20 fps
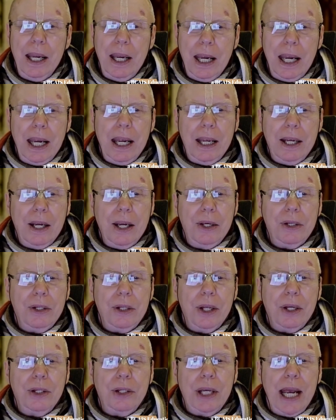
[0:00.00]
It
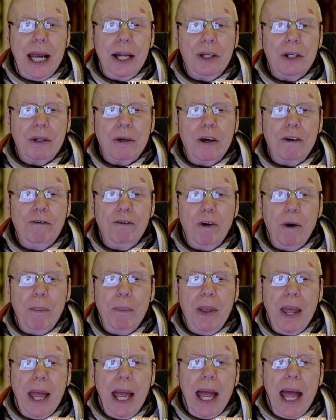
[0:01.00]
is the Sanskrit form.
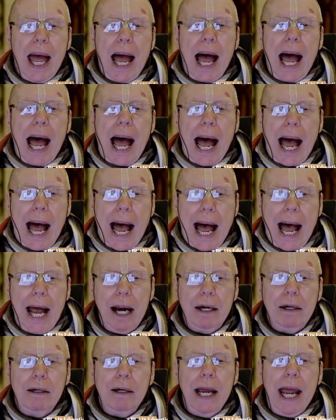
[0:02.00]

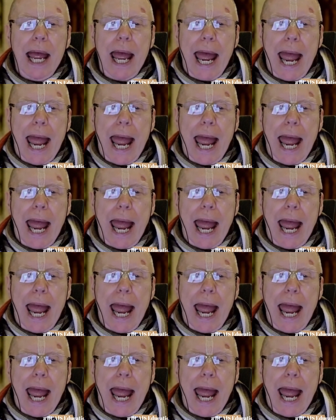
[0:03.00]
Ragatmika.